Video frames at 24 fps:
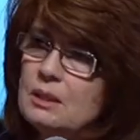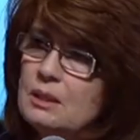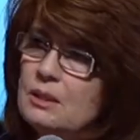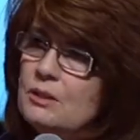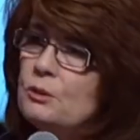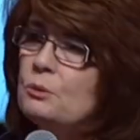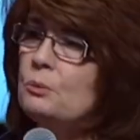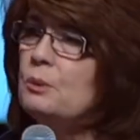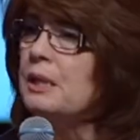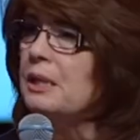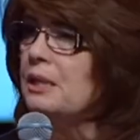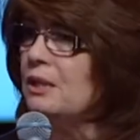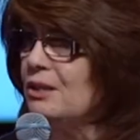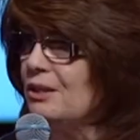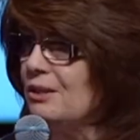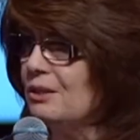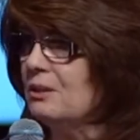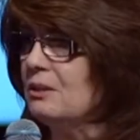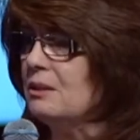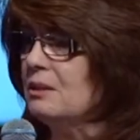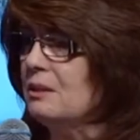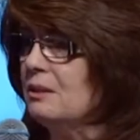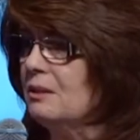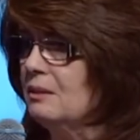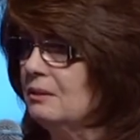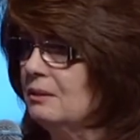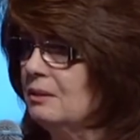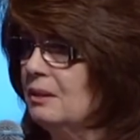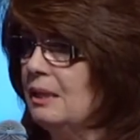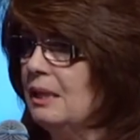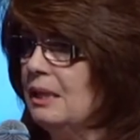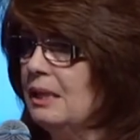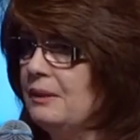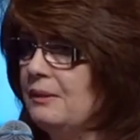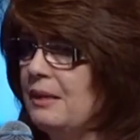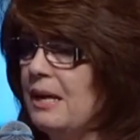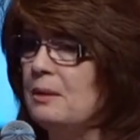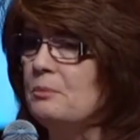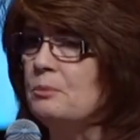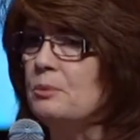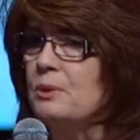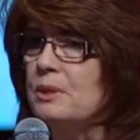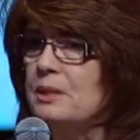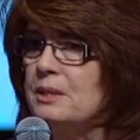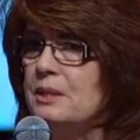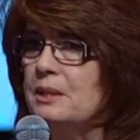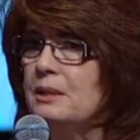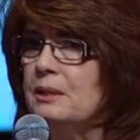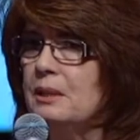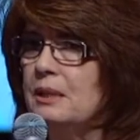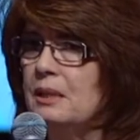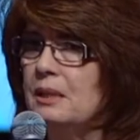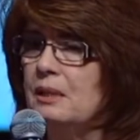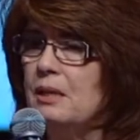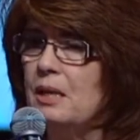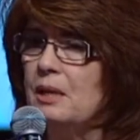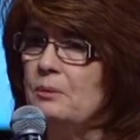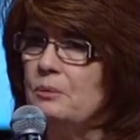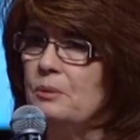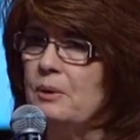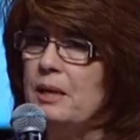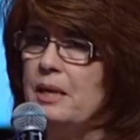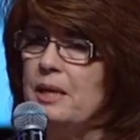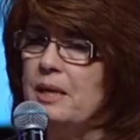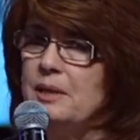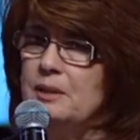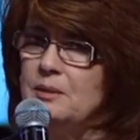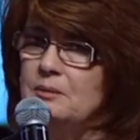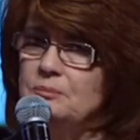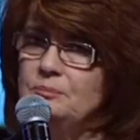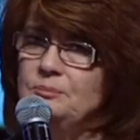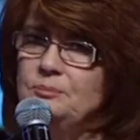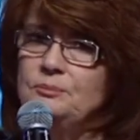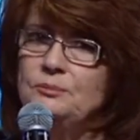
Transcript: 3 years in that prison in Iran,